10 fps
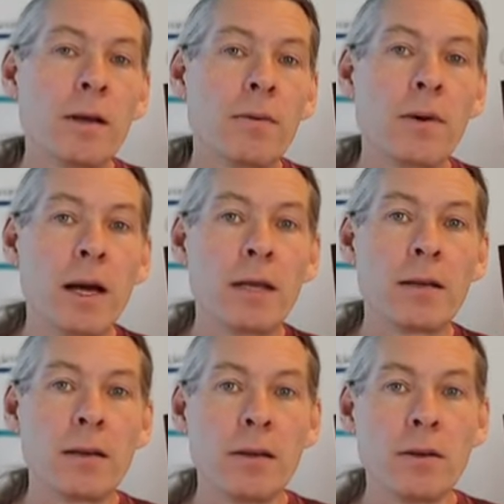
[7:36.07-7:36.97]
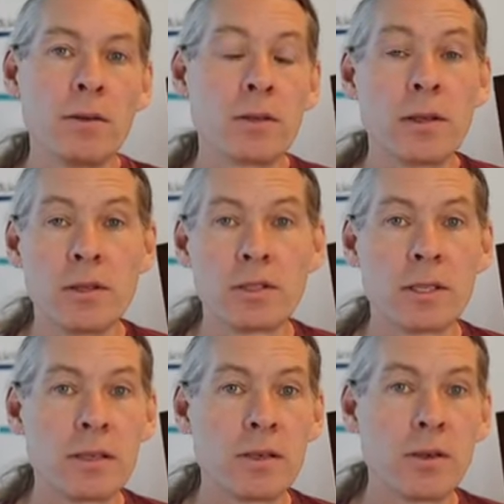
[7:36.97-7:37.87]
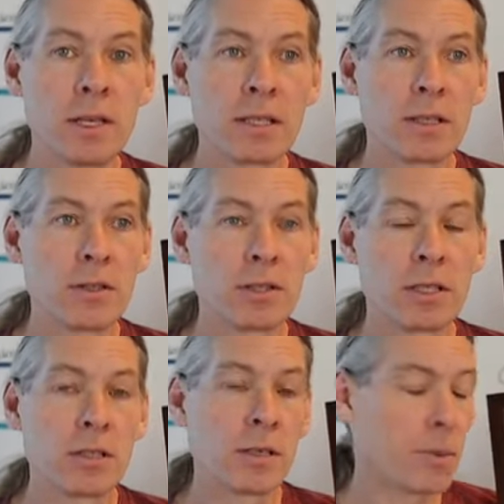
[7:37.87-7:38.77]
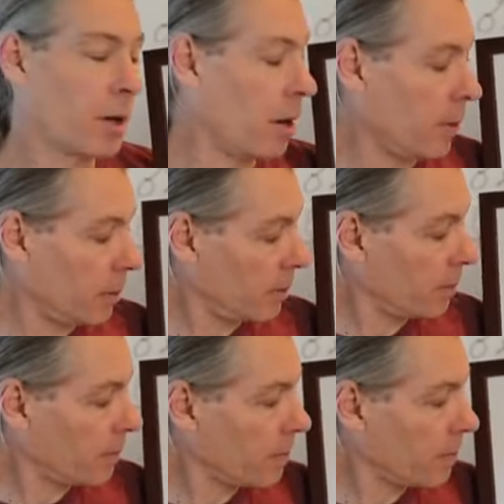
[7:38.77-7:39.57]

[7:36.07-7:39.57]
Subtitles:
find new solutions, unique solutions to problems.